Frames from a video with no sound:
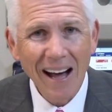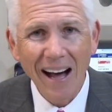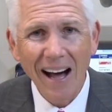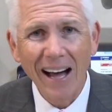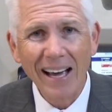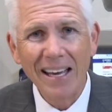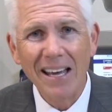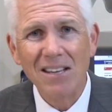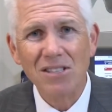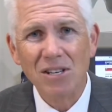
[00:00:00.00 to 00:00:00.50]
I
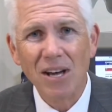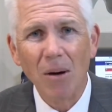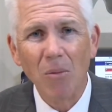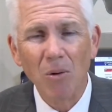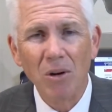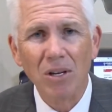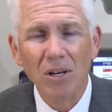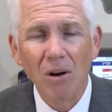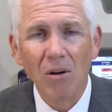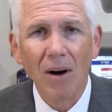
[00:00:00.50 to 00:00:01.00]
guess I
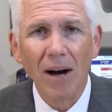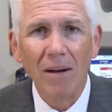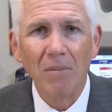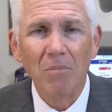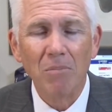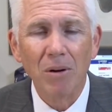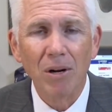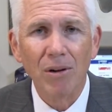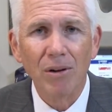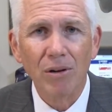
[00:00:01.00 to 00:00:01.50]
wouldn't go out and
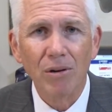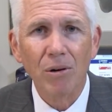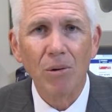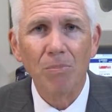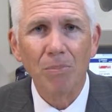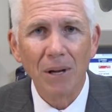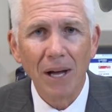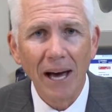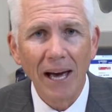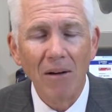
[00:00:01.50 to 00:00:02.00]
build a new
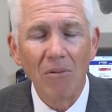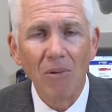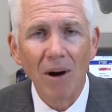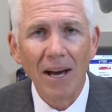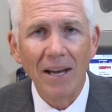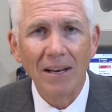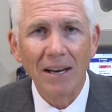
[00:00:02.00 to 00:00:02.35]
plant right